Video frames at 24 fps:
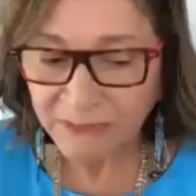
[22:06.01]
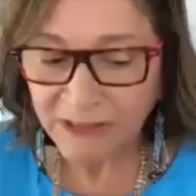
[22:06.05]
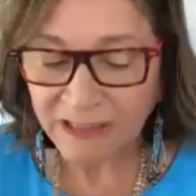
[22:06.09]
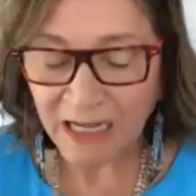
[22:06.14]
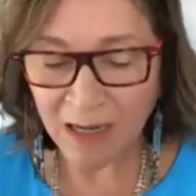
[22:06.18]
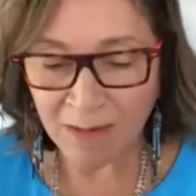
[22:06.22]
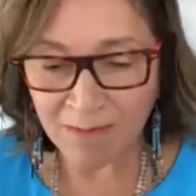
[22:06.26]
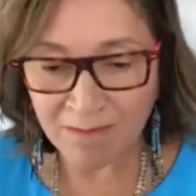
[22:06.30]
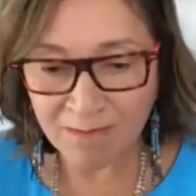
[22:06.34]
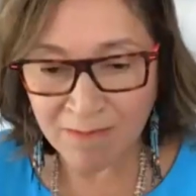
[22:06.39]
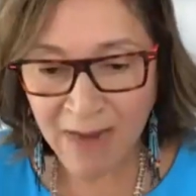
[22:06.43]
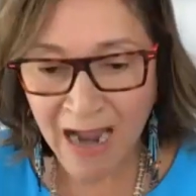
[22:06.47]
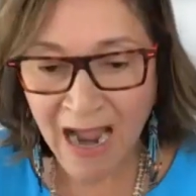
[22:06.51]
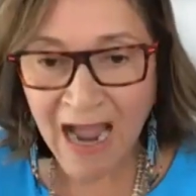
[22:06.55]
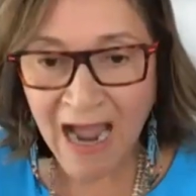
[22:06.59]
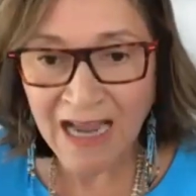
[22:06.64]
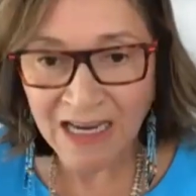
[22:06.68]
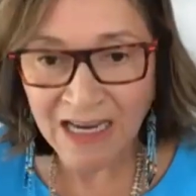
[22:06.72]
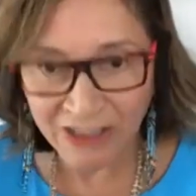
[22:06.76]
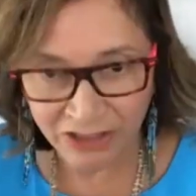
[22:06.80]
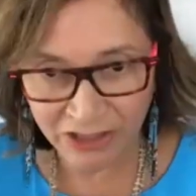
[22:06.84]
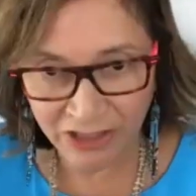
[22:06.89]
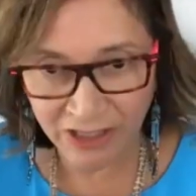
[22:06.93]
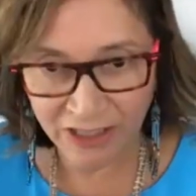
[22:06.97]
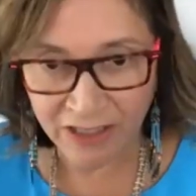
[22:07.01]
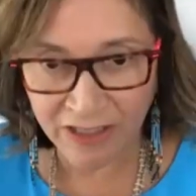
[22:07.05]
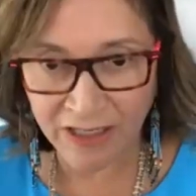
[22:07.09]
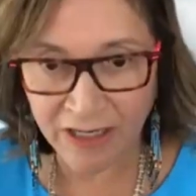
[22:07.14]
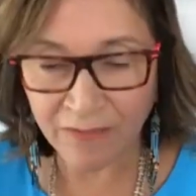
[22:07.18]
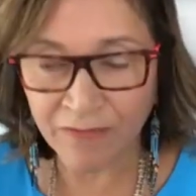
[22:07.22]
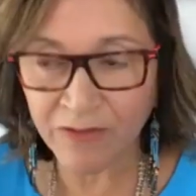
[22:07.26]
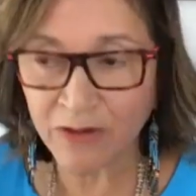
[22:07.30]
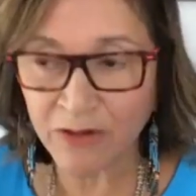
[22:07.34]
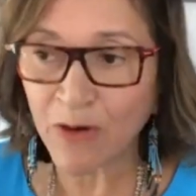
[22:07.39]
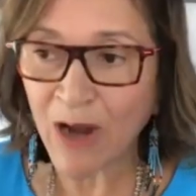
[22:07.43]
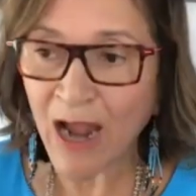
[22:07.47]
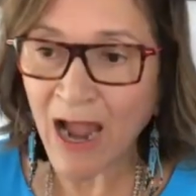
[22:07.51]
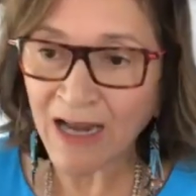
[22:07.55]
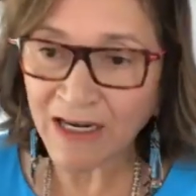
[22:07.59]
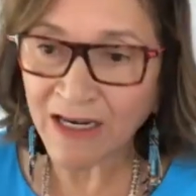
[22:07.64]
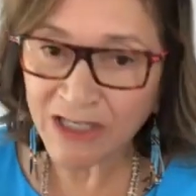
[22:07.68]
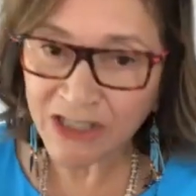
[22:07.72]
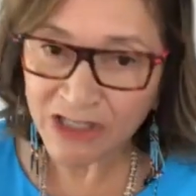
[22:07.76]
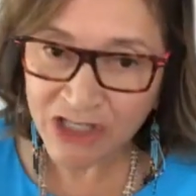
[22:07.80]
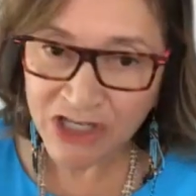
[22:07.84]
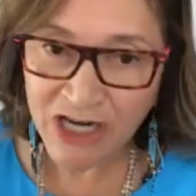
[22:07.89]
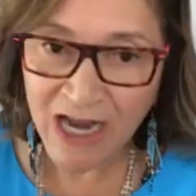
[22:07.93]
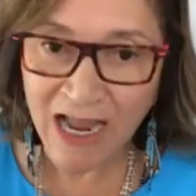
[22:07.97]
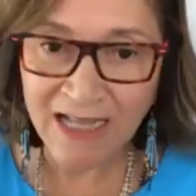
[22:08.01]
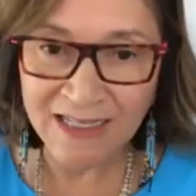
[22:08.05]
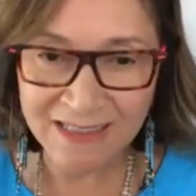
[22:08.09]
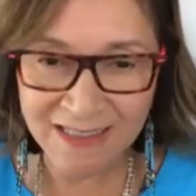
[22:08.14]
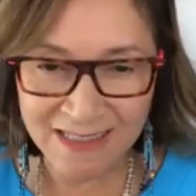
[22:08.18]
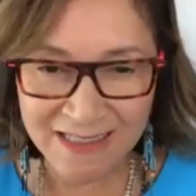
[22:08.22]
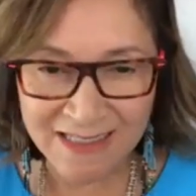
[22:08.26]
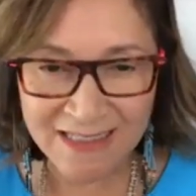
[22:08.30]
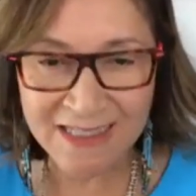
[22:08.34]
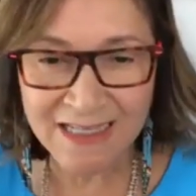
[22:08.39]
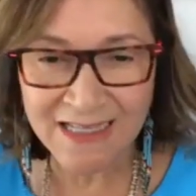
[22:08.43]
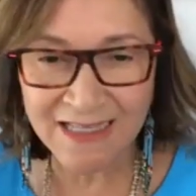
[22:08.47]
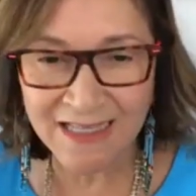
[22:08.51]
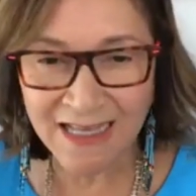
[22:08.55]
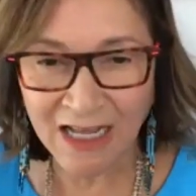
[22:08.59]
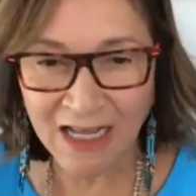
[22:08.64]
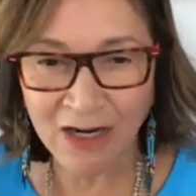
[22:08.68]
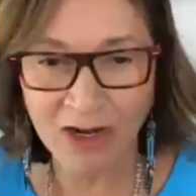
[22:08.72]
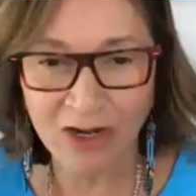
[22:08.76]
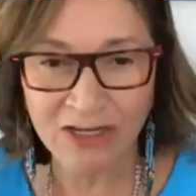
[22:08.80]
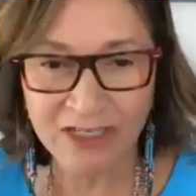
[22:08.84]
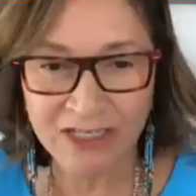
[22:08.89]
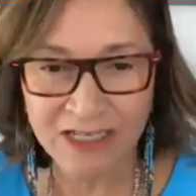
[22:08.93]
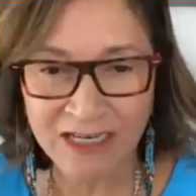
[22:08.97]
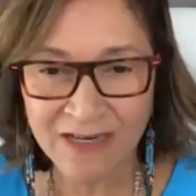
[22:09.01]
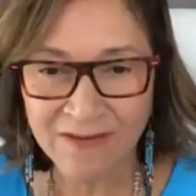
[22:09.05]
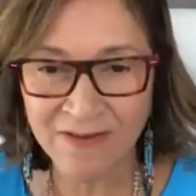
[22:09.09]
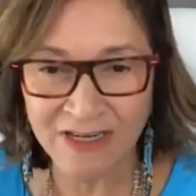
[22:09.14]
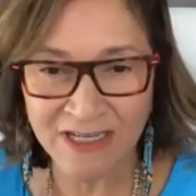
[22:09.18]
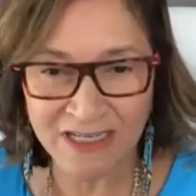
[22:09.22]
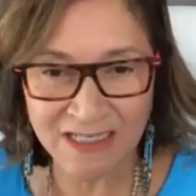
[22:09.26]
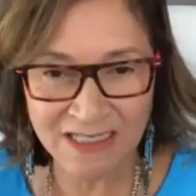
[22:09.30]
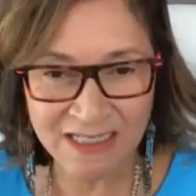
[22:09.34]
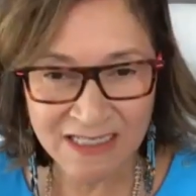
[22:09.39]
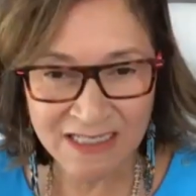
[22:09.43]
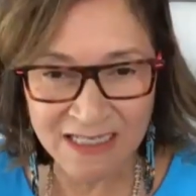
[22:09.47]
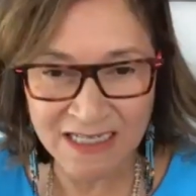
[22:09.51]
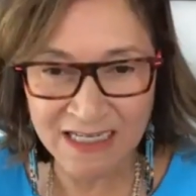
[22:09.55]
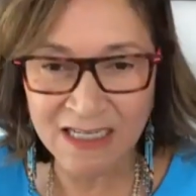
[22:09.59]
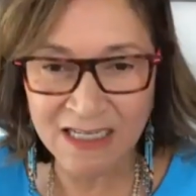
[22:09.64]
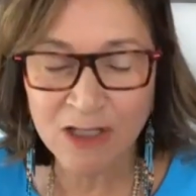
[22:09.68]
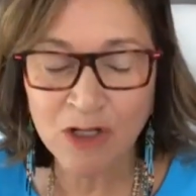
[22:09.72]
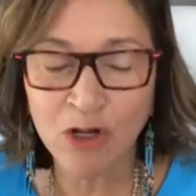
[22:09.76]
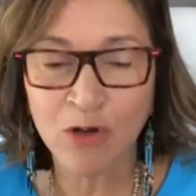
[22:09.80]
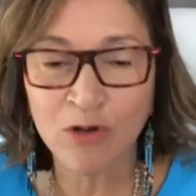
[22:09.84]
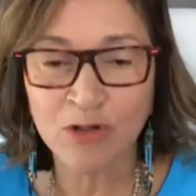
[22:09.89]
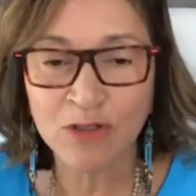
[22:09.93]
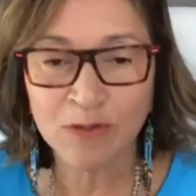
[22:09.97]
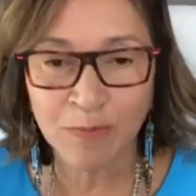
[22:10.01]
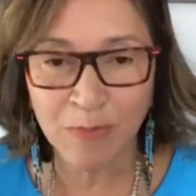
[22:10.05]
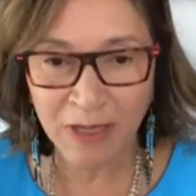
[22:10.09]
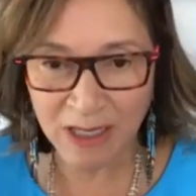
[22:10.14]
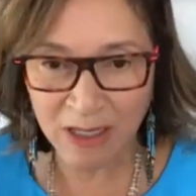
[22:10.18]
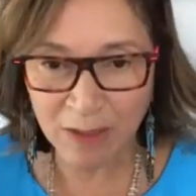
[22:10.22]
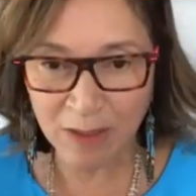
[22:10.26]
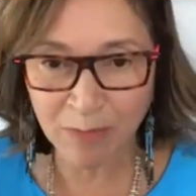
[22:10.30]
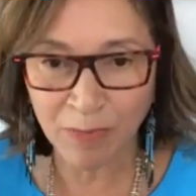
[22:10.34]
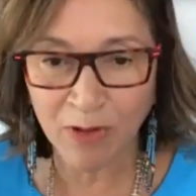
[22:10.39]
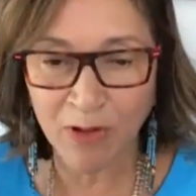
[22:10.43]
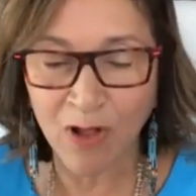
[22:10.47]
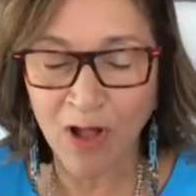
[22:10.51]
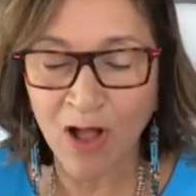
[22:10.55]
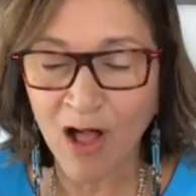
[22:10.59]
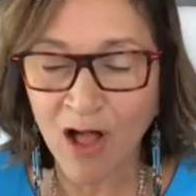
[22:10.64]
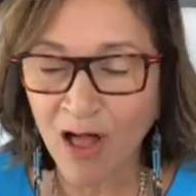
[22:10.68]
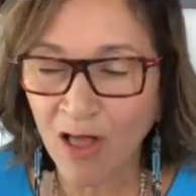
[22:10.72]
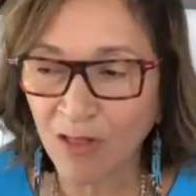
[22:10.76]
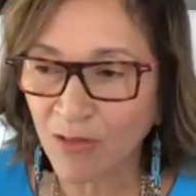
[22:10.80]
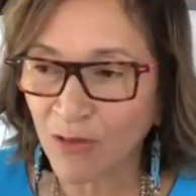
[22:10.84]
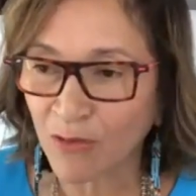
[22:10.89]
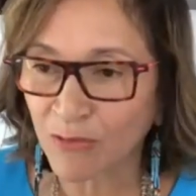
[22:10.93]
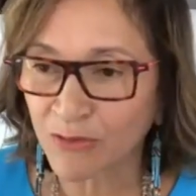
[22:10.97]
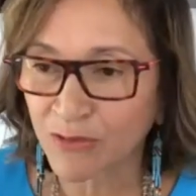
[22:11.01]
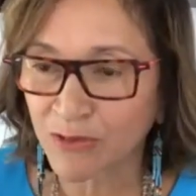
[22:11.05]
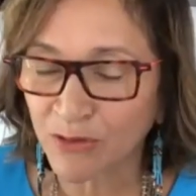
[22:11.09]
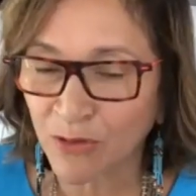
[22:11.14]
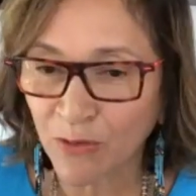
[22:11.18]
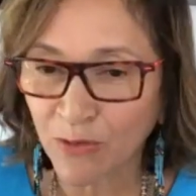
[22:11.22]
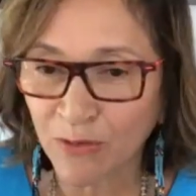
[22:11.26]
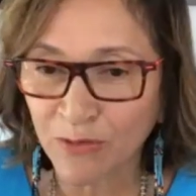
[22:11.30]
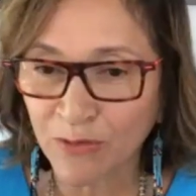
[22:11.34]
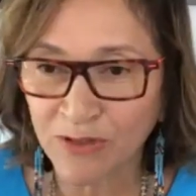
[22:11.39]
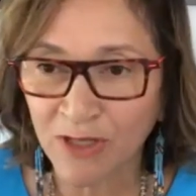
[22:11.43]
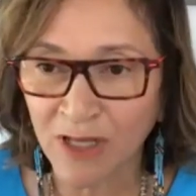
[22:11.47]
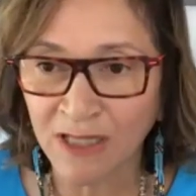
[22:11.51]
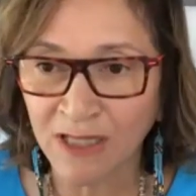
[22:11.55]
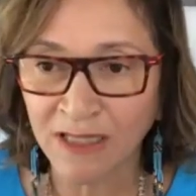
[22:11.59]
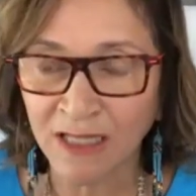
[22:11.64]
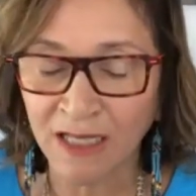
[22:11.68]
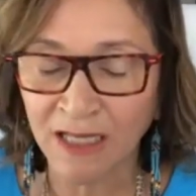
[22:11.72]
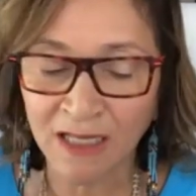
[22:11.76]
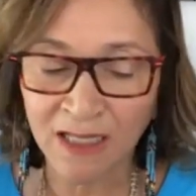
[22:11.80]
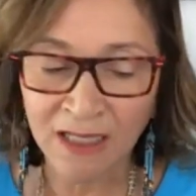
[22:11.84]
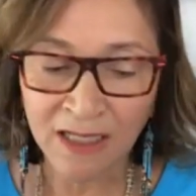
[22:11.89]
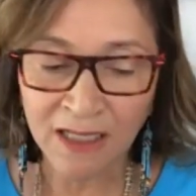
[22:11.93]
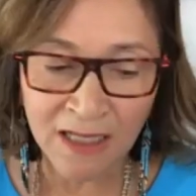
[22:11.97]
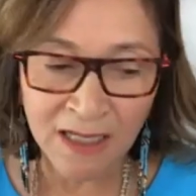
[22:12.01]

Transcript: imagine if you had a chance to see that on T V and see those people, all those souls on the,